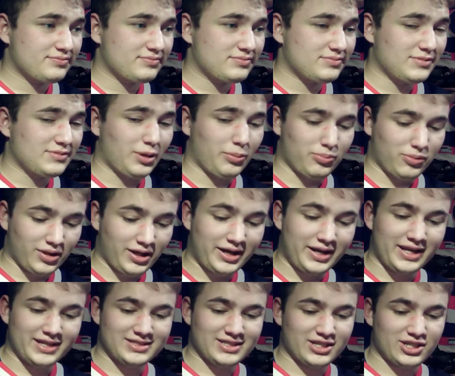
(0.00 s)
The blood
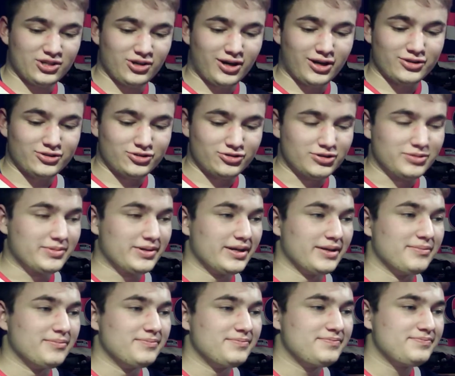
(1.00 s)
has like gone to it,
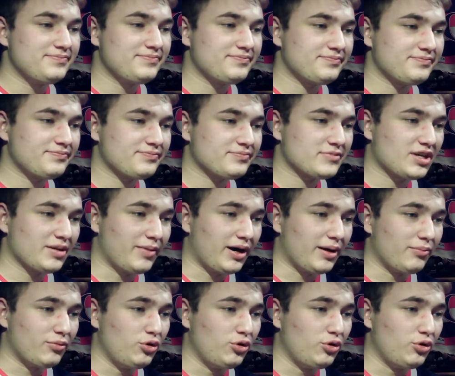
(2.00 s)
man. Come on,